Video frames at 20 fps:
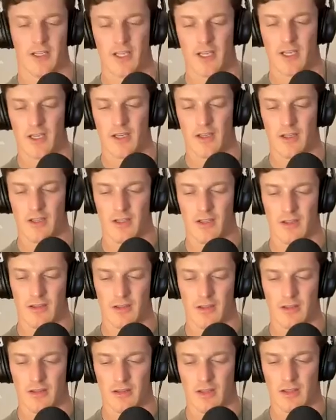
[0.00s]
so
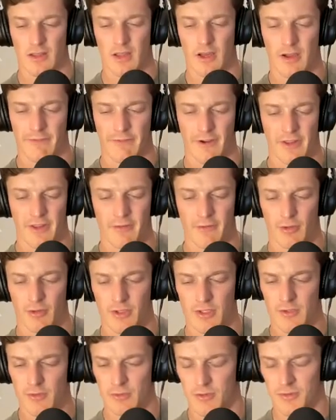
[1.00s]
I find that
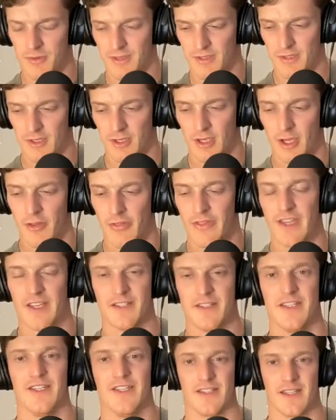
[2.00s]
really useful to be able to say,
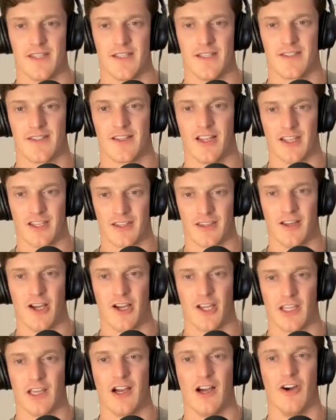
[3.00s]
this is this, like,
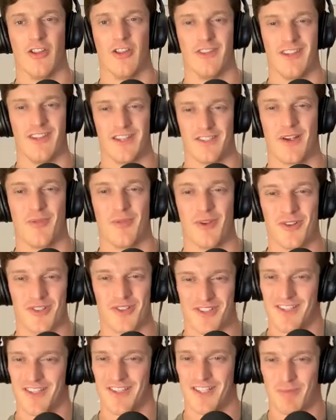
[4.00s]
if someone
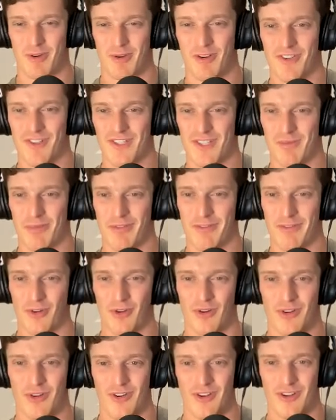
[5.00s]
else has experienced it
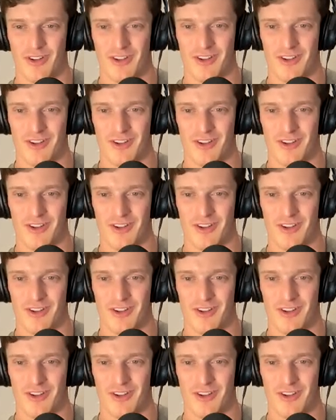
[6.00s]
before,